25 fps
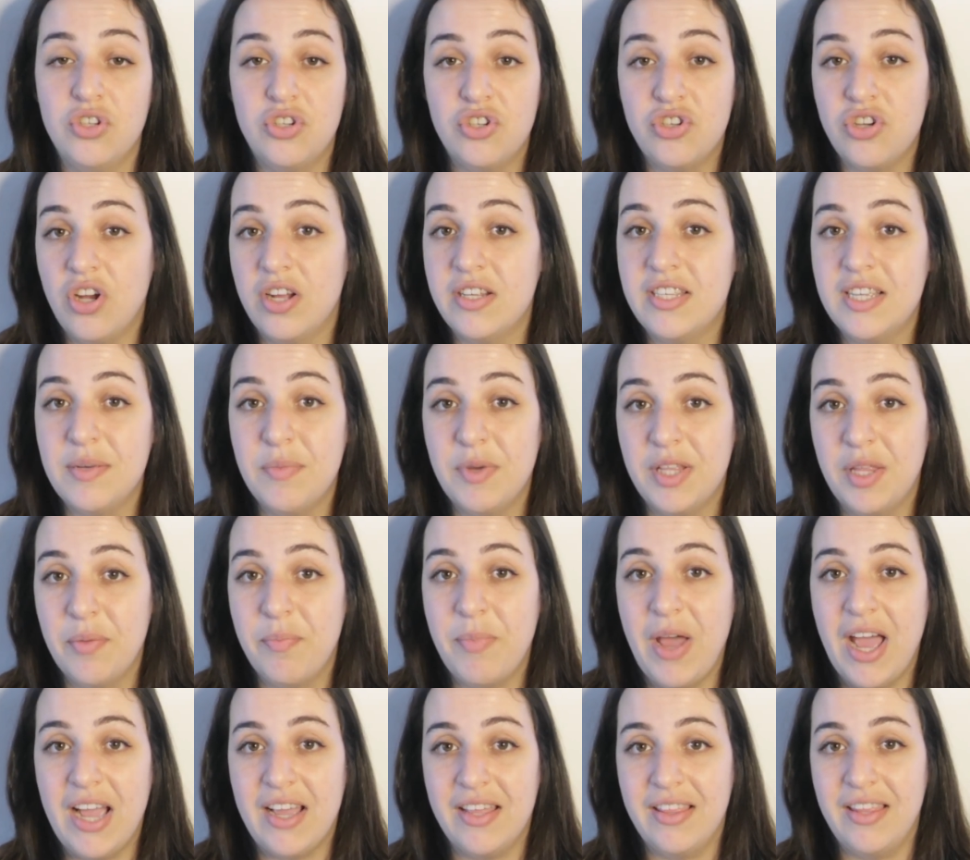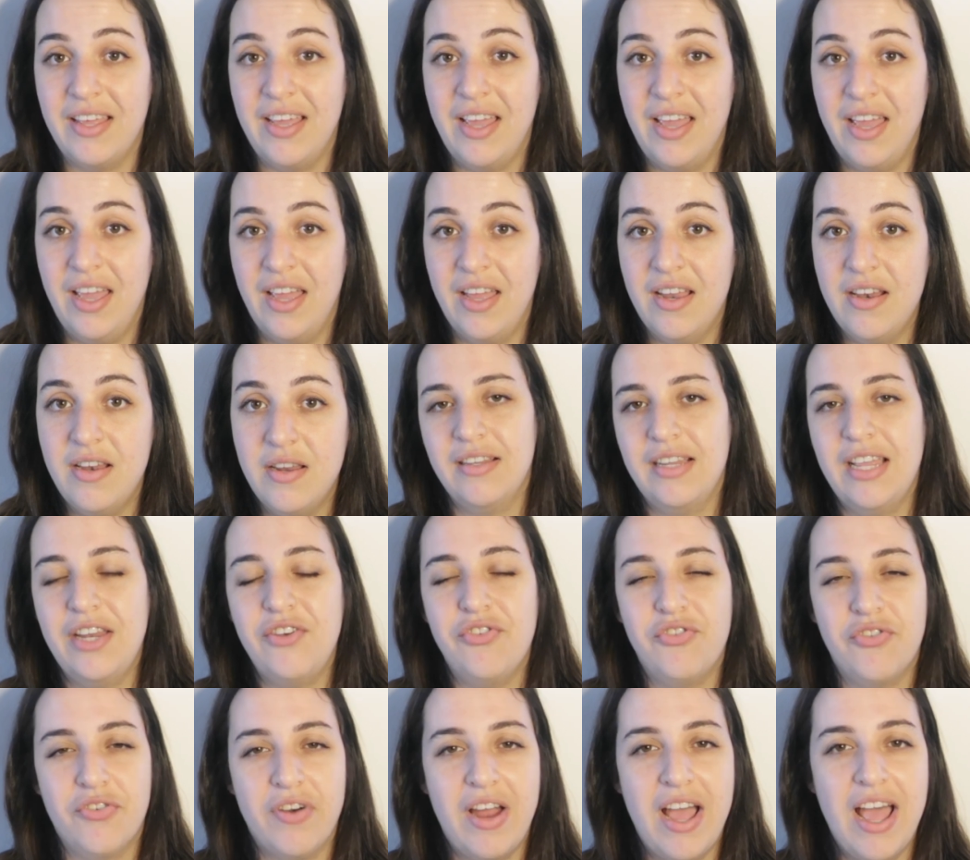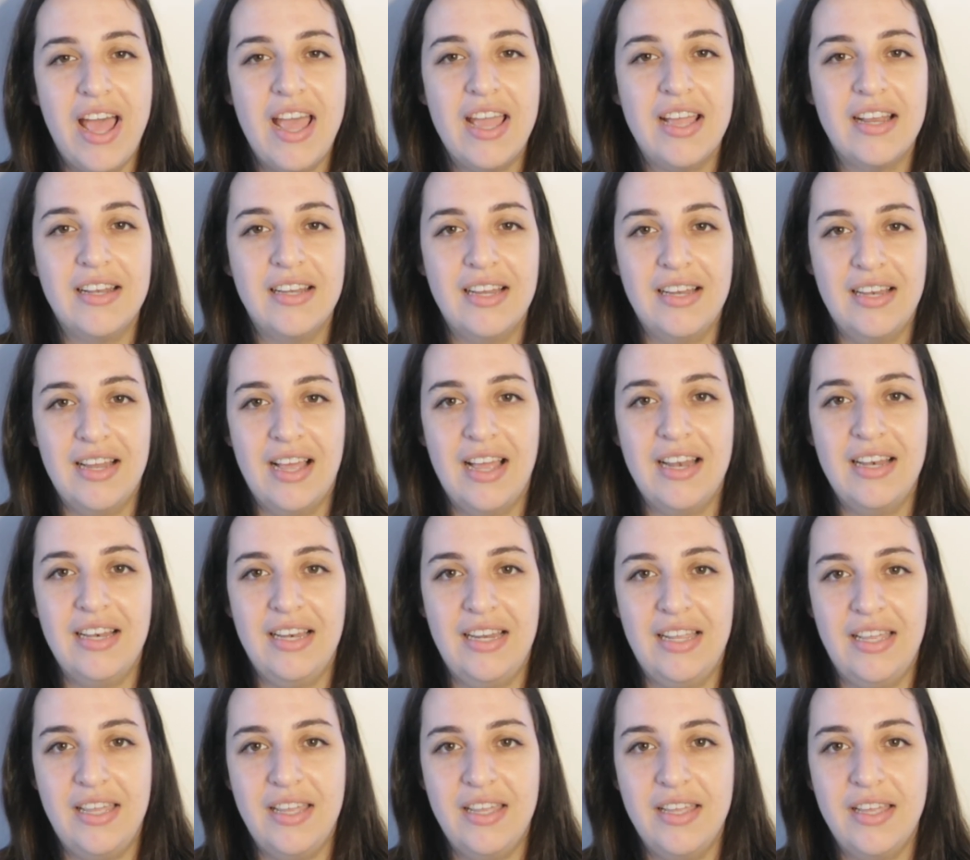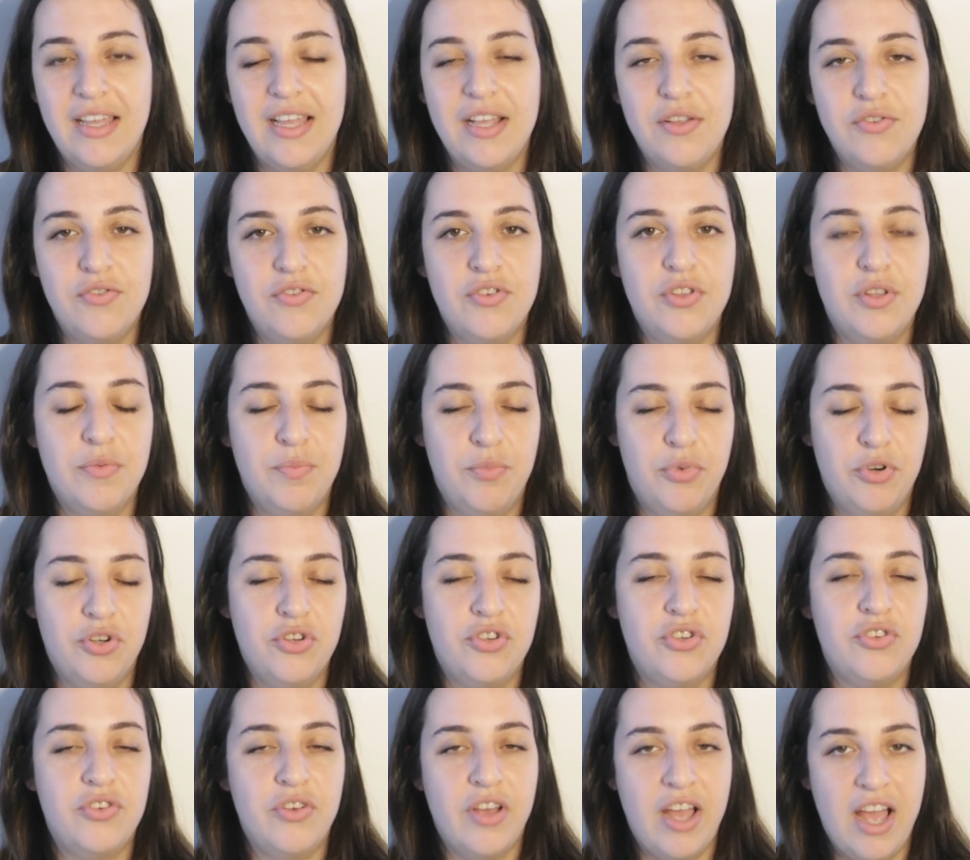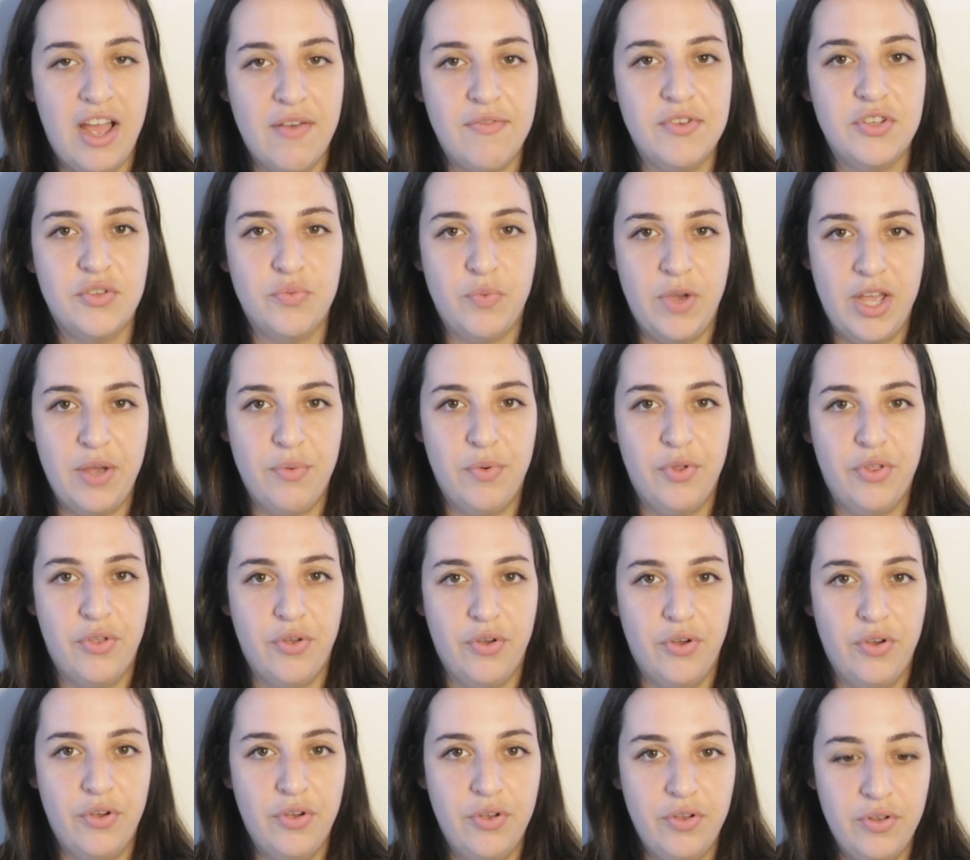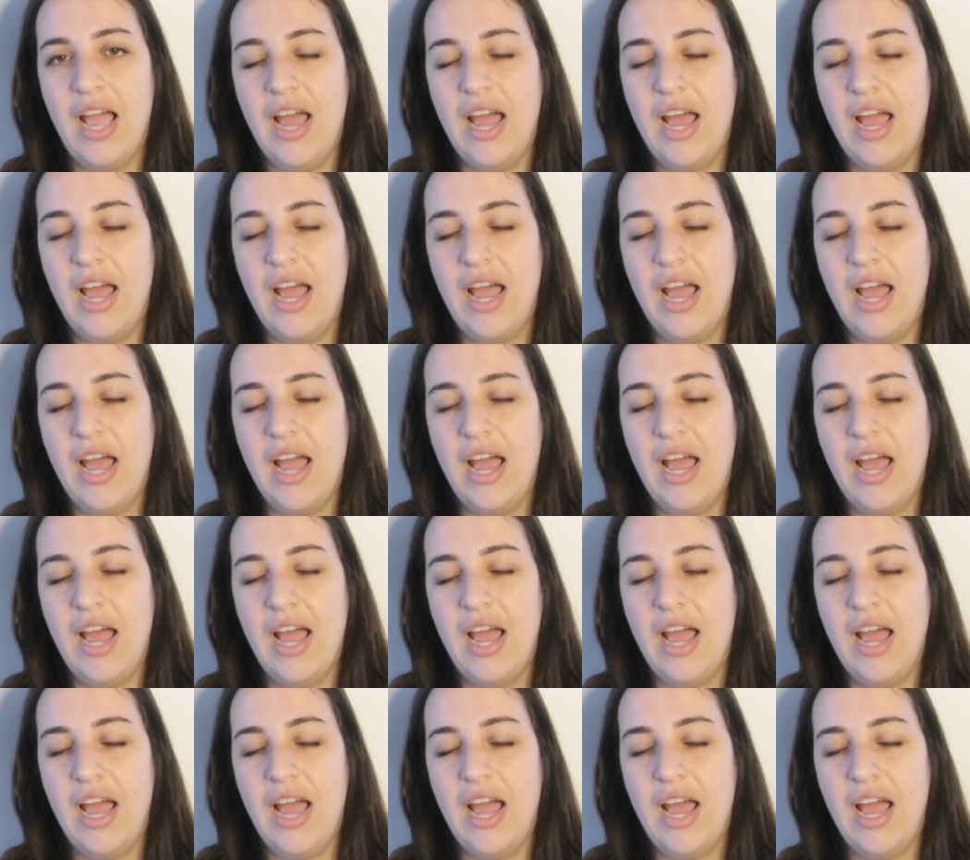shot him at the back of the head, then dragged Lilanli into the bush to have his way with her.